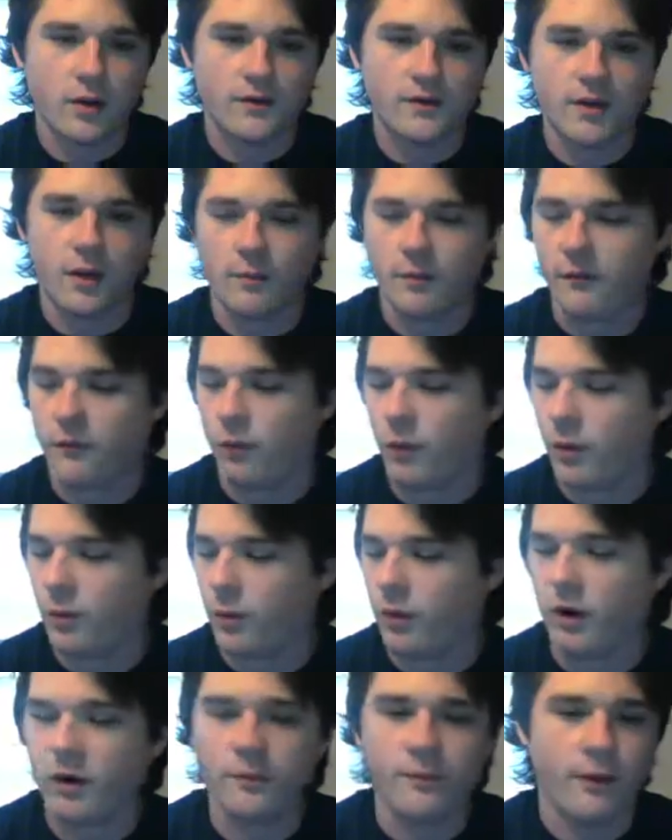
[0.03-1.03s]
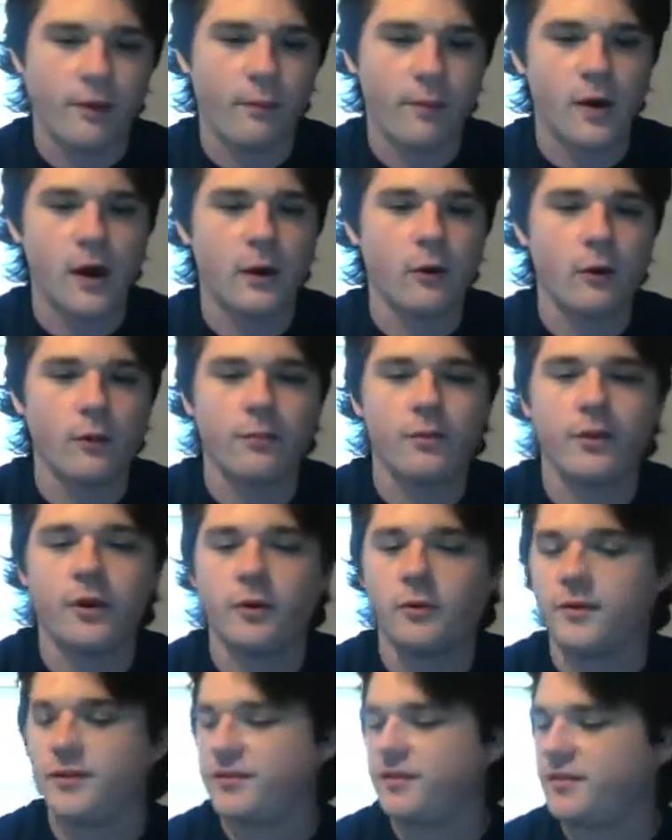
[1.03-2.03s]
What's up, everyone? Welcome to the Power
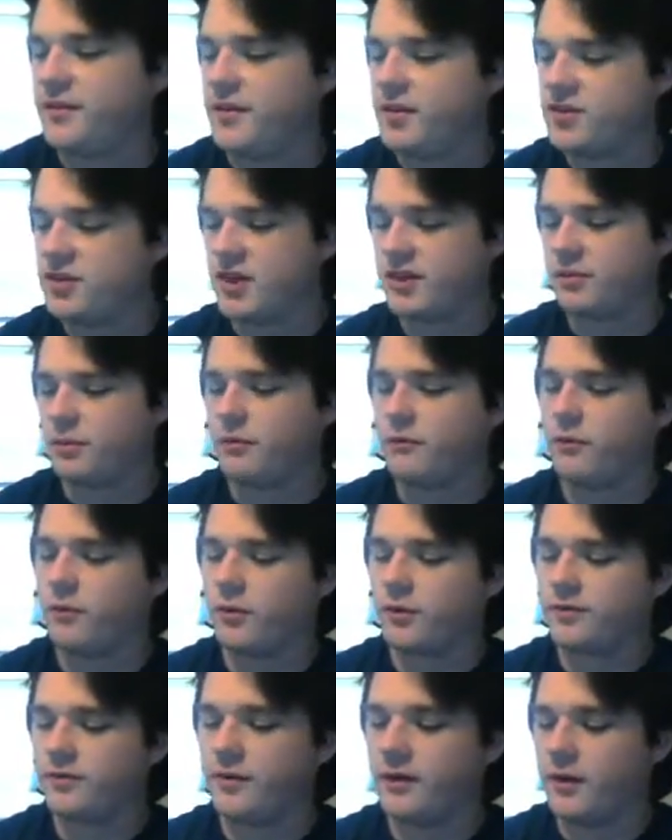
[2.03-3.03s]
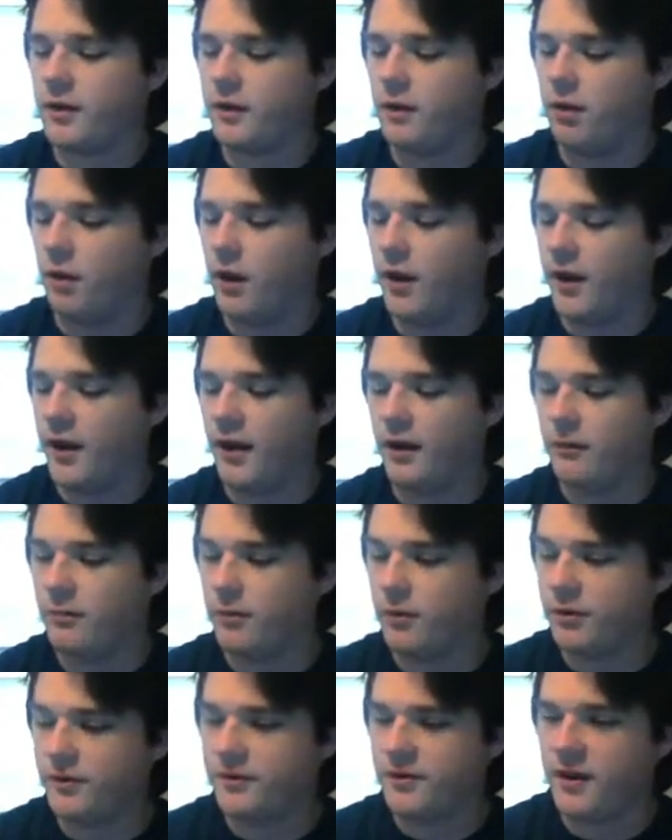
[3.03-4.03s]
Play with CJ. I just want to focus in on our
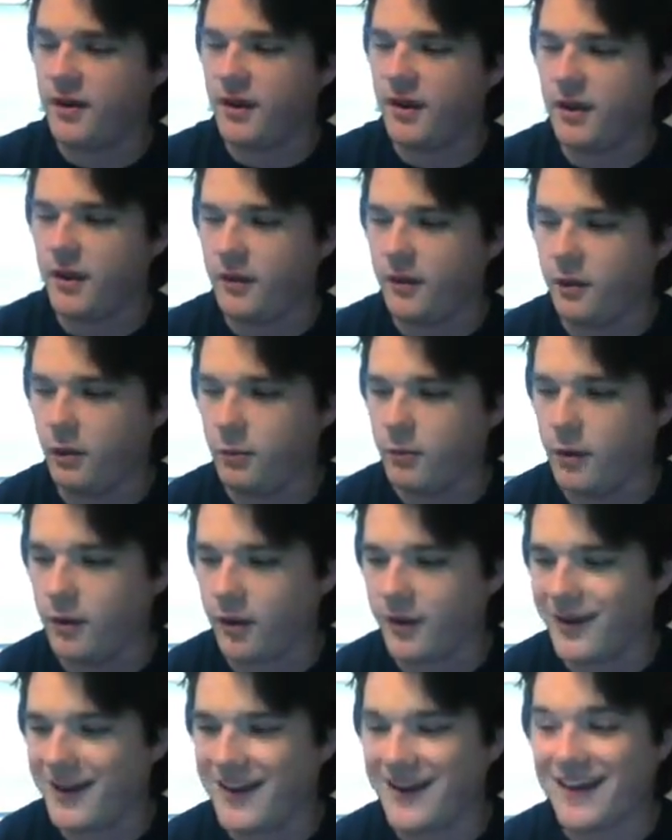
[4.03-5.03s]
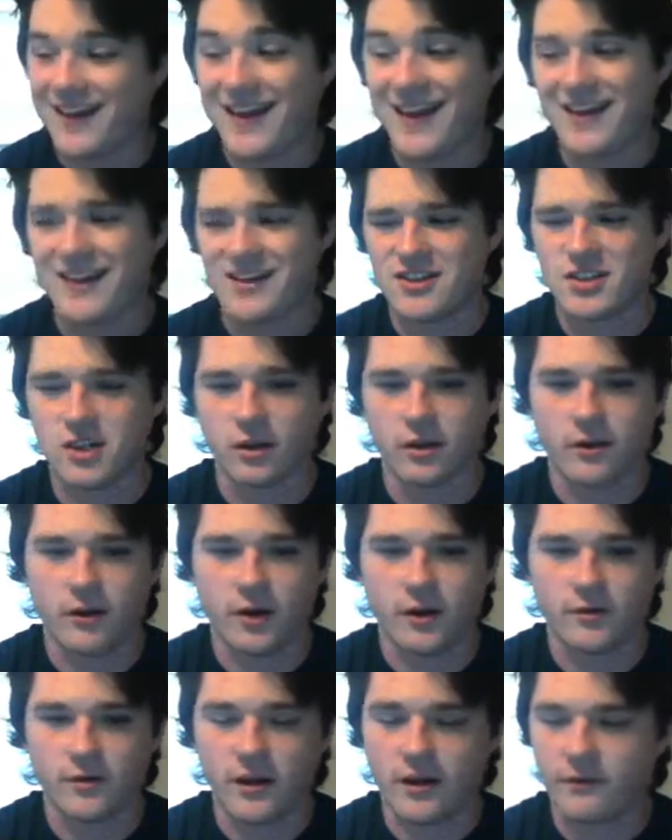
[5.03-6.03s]
report that Danny Heatley will be looking at a KHL
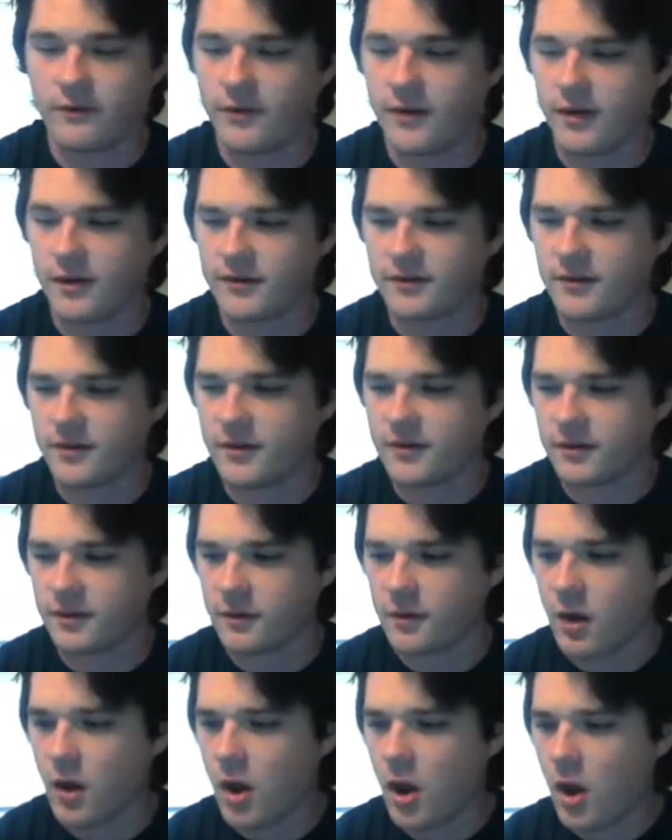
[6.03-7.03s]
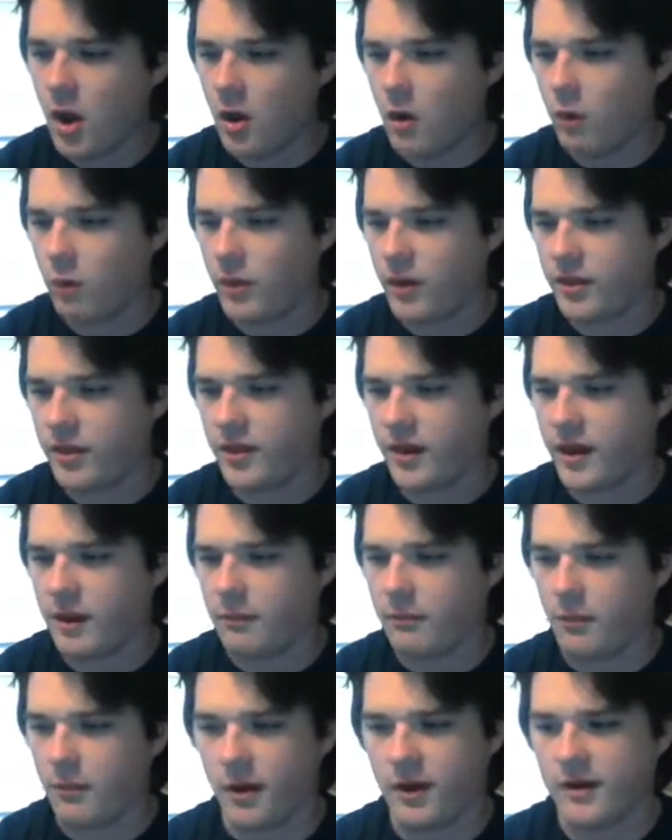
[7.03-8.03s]
contract for next season, with
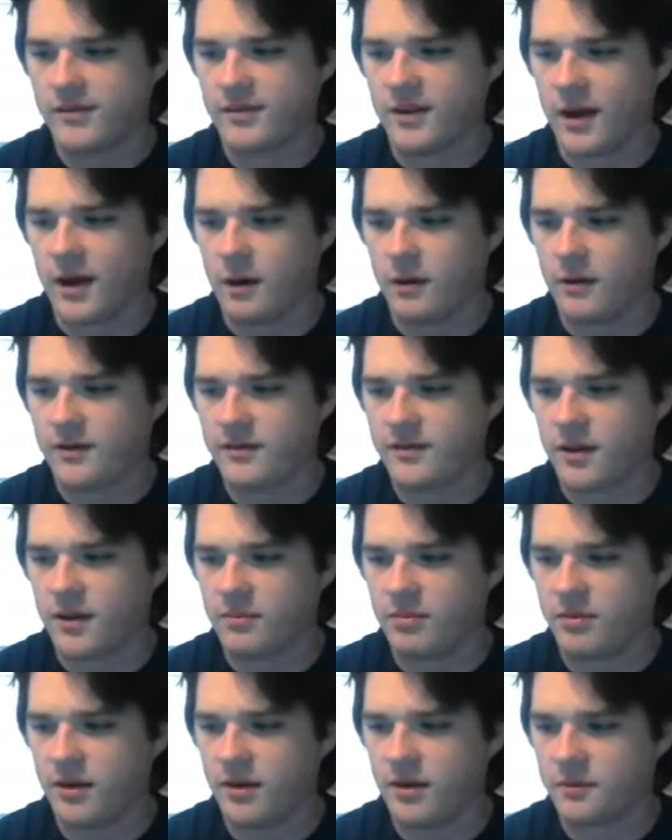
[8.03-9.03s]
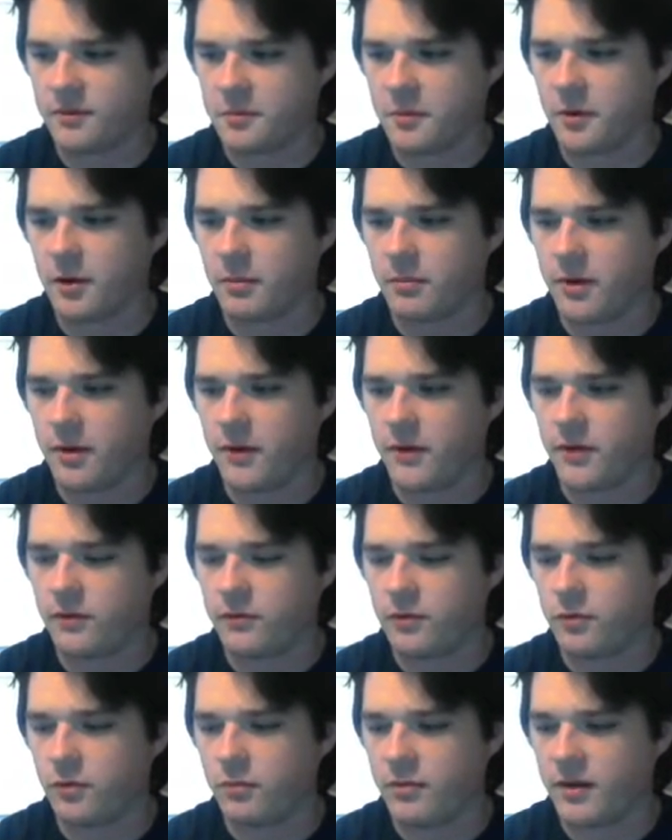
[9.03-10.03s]
Moscow and St. Petersburg being the
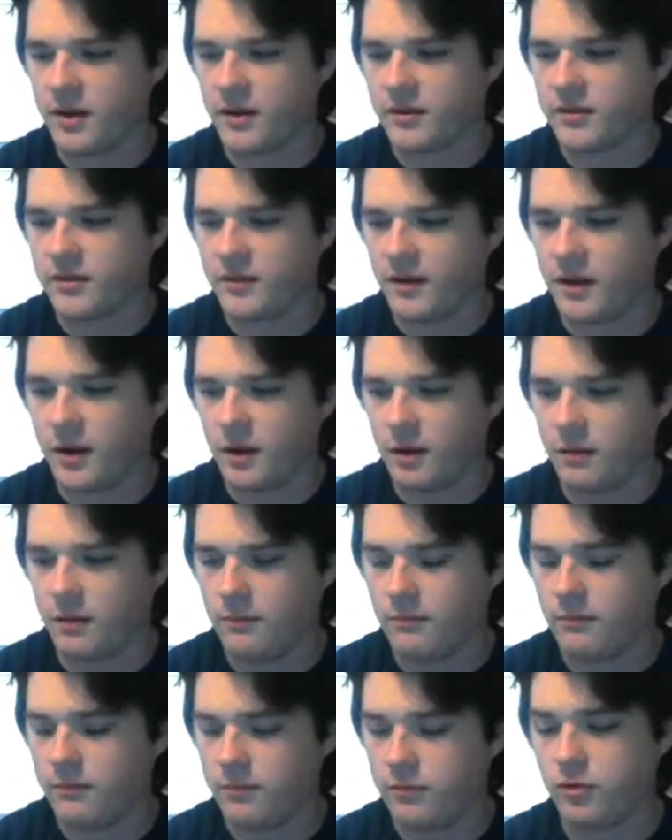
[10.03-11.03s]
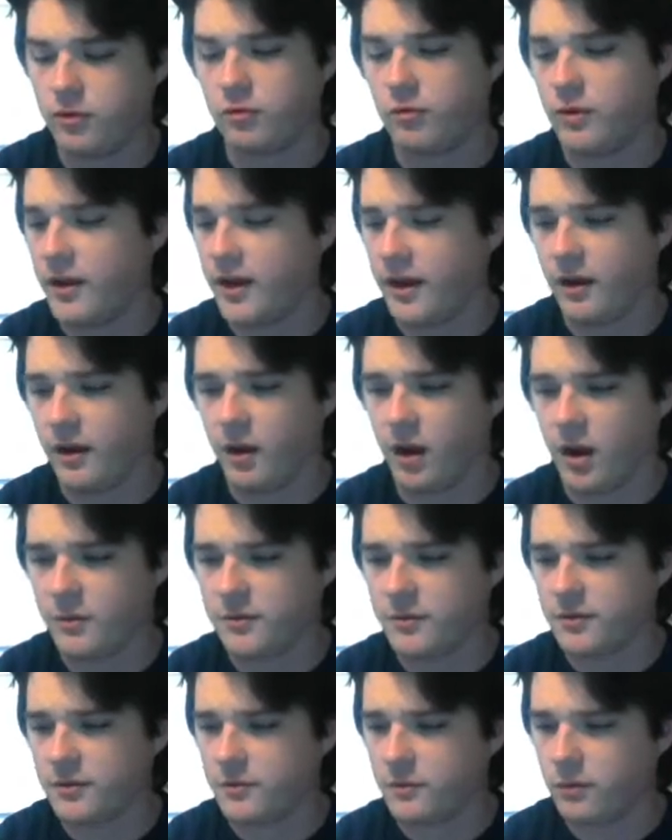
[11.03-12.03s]
two best, two leading
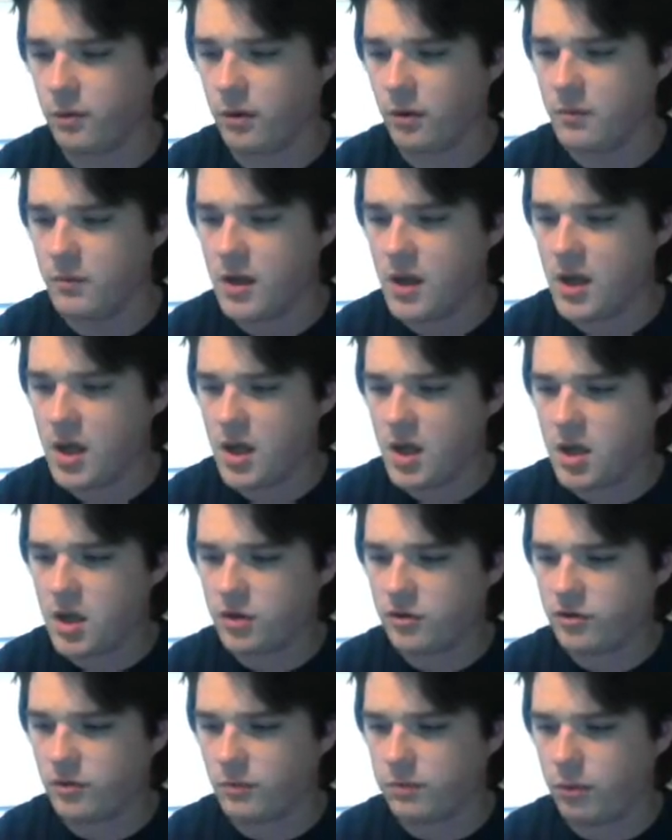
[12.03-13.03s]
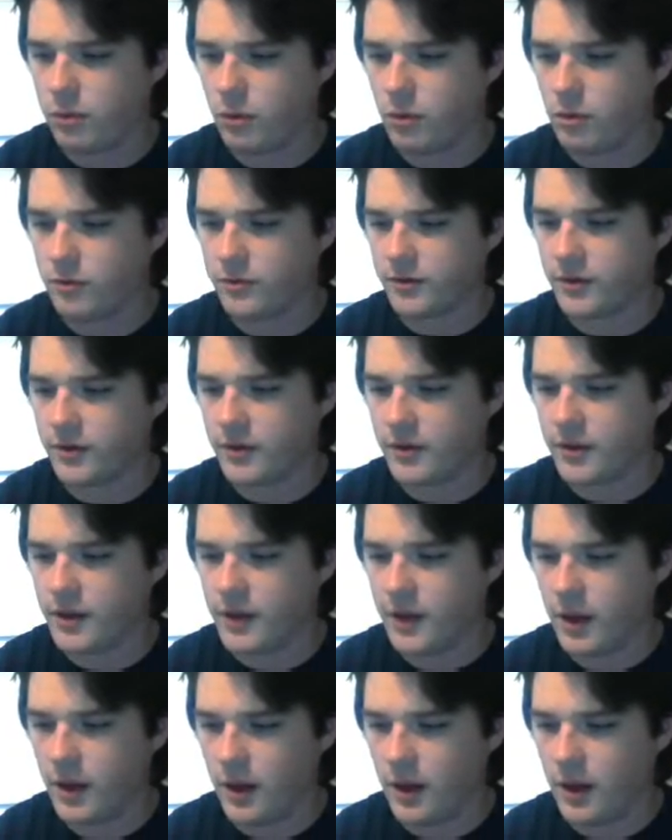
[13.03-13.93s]
options for him, supposedly.